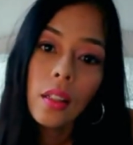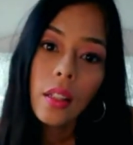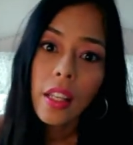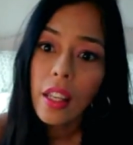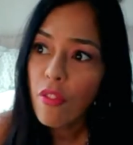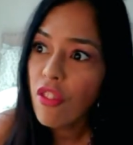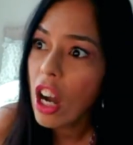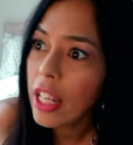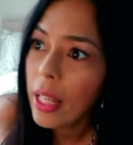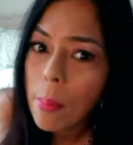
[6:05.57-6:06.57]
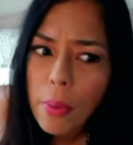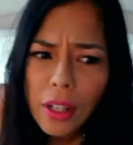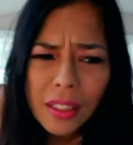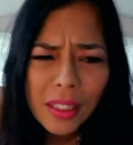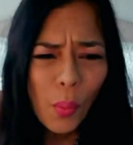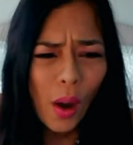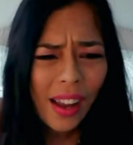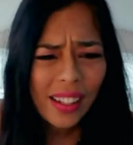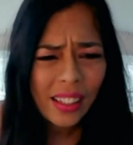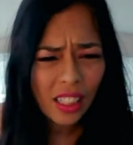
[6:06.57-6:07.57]
He fucking burned the
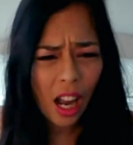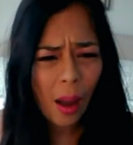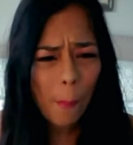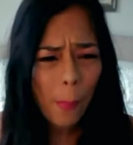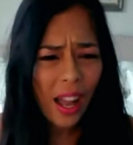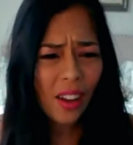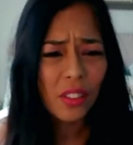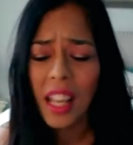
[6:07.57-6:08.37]
Wyatt compound.